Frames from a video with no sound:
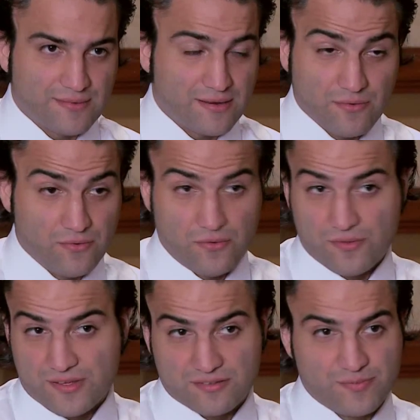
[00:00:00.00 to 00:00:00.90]
You know, all, all
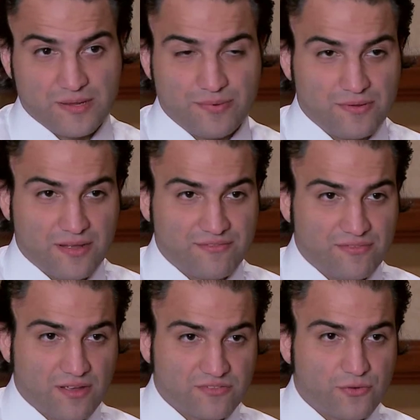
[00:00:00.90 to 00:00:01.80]
these people,
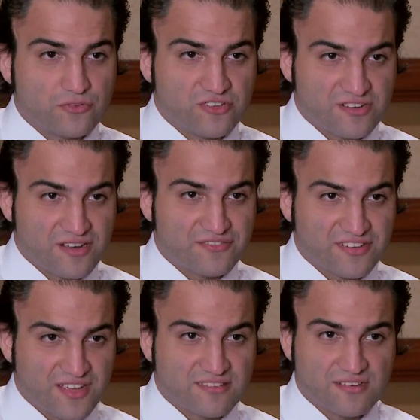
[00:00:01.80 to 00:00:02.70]
I've, I was fortunate enough to
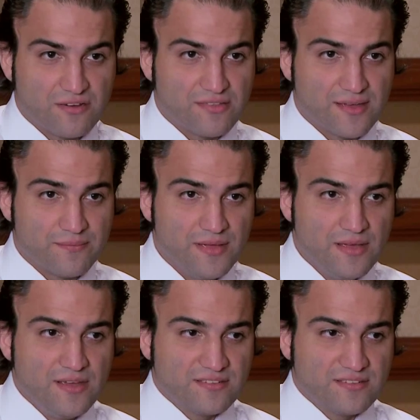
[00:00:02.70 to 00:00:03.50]
get to know them.